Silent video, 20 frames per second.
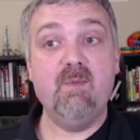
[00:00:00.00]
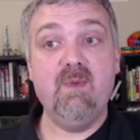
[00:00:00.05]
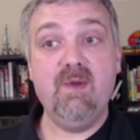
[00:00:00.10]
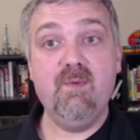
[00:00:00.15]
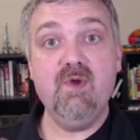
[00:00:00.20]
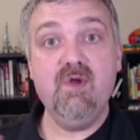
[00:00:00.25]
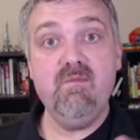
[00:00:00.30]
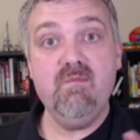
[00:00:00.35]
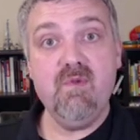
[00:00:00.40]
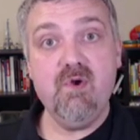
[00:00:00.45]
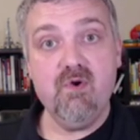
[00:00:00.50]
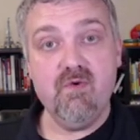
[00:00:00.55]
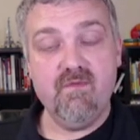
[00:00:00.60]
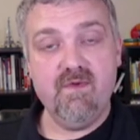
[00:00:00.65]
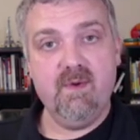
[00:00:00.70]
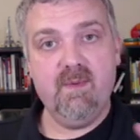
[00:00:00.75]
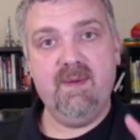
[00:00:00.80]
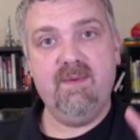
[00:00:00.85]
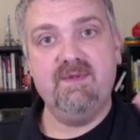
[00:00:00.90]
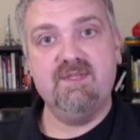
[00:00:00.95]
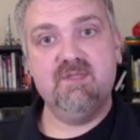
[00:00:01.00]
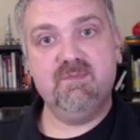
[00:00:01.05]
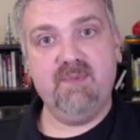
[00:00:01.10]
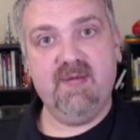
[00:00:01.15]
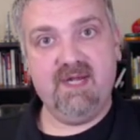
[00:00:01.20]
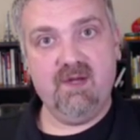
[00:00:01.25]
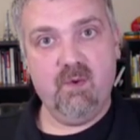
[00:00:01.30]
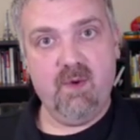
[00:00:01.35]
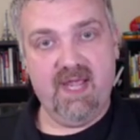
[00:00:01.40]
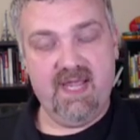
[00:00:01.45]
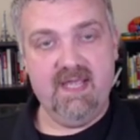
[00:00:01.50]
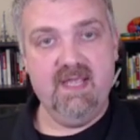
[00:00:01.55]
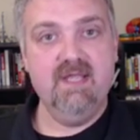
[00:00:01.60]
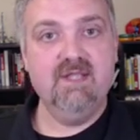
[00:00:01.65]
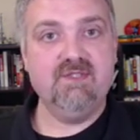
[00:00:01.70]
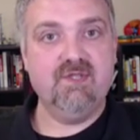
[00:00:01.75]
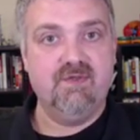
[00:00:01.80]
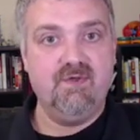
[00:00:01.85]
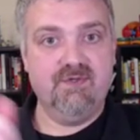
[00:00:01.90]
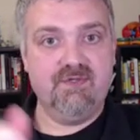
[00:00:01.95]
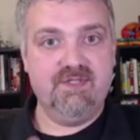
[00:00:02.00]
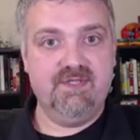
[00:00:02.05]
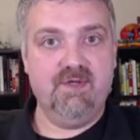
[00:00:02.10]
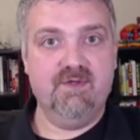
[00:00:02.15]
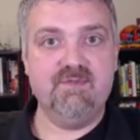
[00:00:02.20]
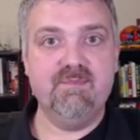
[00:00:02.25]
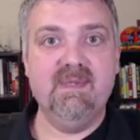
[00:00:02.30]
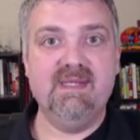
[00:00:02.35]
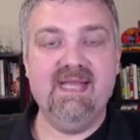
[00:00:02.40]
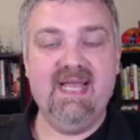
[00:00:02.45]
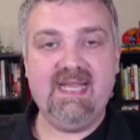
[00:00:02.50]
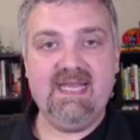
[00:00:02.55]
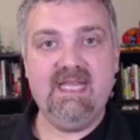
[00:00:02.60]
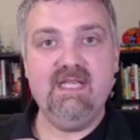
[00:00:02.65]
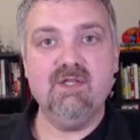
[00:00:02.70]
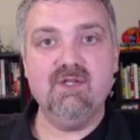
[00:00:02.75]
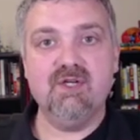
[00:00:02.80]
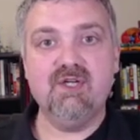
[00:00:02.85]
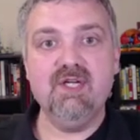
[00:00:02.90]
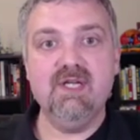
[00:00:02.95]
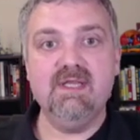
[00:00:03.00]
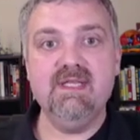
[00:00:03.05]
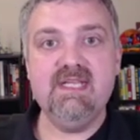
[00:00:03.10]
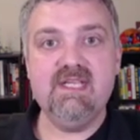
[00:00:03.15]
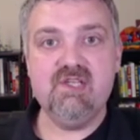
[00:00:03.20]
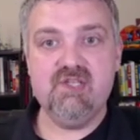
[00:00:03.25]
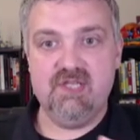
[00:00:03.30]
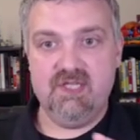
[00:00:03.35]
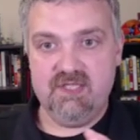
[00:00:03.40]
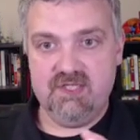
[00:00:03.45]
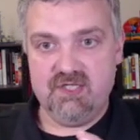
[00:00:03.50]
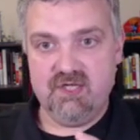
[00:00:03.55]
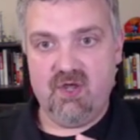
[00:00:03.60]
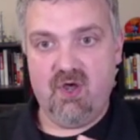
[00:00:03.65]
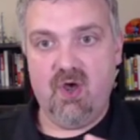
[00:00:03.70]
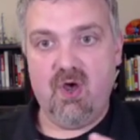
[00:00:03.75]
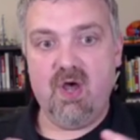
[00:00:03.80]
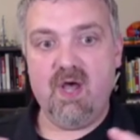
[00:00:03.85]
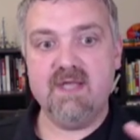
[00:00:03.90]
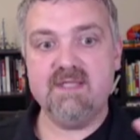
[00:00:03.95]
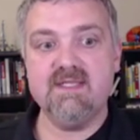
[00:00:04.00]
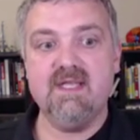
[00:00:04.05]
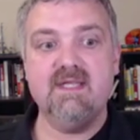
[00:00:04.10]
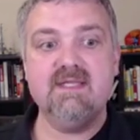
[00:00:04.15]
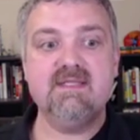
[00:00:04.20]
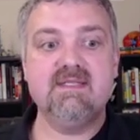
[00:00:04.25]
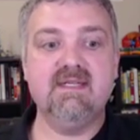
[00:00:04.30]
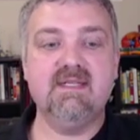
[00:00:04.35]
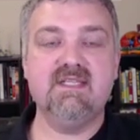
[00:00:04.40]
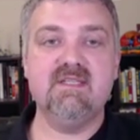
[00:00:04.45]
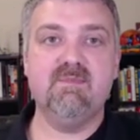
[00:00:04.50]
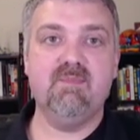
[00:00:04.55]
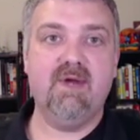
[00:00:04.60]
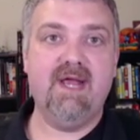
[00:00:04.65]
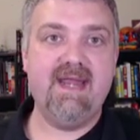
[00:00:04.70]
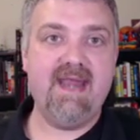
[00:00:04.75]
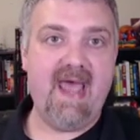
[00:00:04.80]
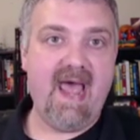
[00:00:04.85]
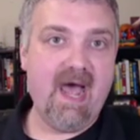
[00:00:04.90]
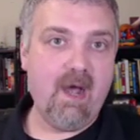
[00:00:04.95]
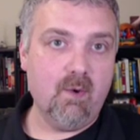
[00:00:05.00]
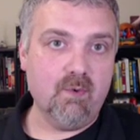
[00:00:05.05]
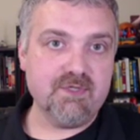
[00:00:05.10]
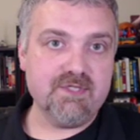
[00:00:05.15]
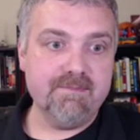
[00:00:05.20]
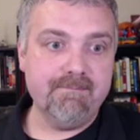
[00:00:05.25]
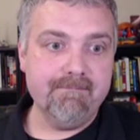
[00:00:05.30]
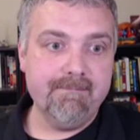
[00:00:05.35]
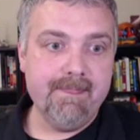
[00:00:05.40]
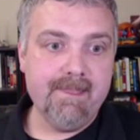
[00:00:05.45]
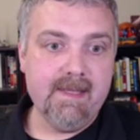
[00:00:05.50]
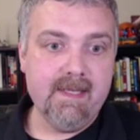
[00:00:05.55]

And we would move, we would spread away. So those molecular collisions cause us to spread out.